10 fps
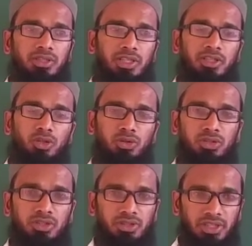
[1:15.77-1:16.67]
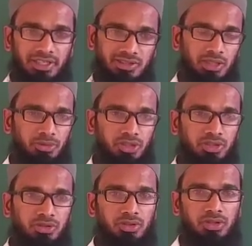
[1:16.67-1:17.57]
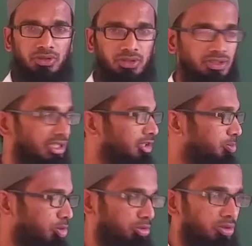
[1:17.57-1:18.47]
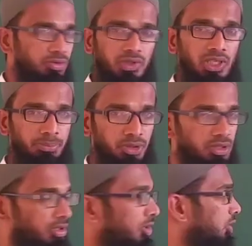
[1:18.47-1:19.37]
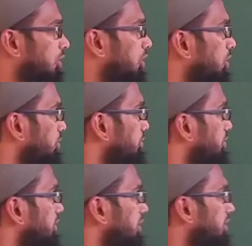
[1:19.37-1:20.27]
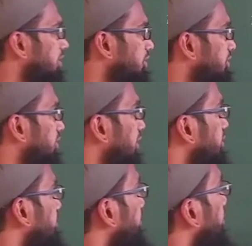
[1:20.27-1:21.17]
In all the examinations this kind of problems will appear. Now here in this case,